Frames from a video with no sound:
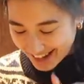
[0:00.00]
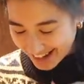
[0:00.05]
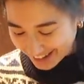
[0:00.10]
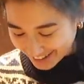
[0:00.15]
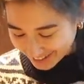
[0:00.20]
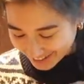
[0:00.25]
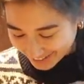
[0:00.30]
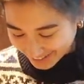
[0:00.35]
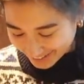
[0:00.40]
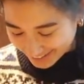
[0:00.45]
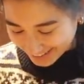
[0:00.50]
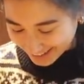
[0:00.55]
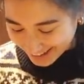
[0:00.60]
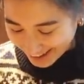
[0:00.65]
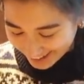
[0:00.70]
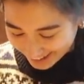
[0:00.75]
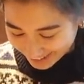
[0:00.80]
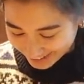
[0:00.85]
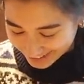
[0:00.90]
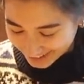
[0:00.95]
I got the
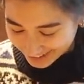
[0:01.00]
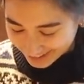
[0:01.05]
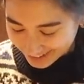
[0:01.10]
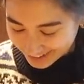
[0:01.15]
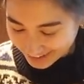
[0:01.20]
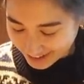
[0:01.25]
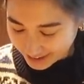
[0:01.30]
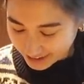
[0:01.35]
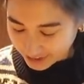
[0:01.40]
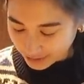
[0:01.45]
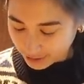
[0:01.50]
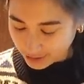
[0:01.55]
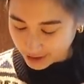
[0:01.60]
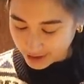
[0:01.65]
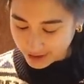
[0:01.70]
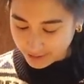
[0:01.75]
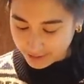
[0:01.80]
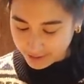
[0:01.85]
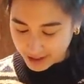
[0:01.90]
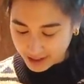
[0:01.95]
Canon
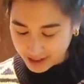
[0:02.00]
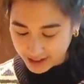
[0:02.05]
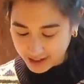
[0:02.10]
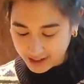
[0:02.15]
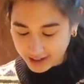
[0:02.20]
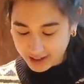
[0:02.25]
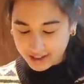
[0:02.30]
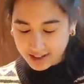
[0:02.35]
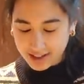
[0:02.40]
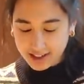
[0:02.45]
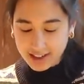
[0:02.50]
Legria Mini